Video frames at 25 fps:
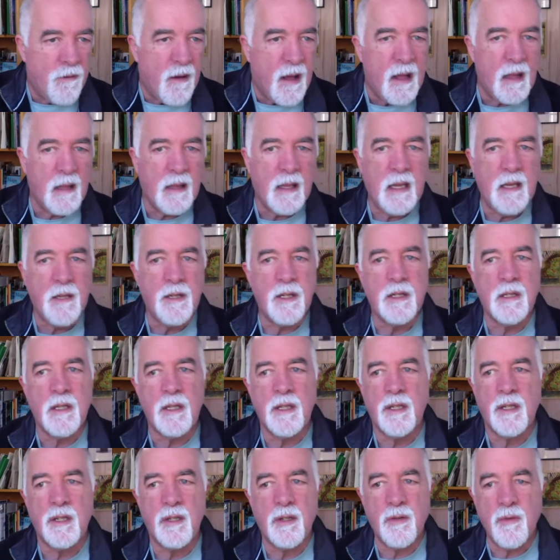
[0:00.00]
file in, just
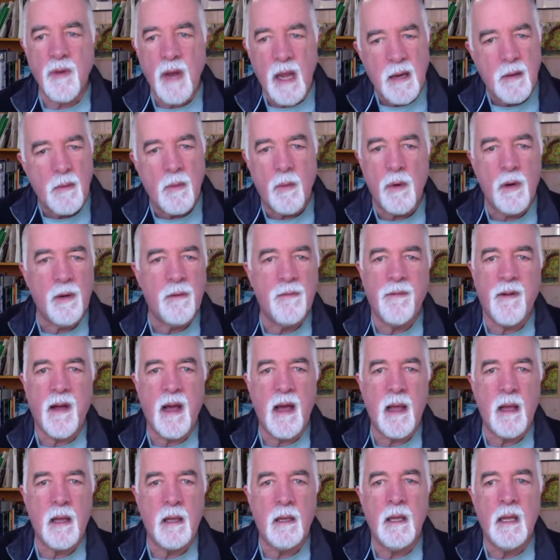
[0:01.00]
a straight Word
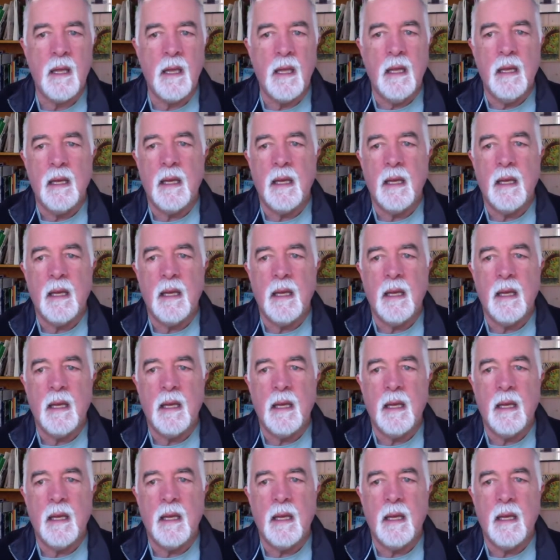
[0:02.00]
file.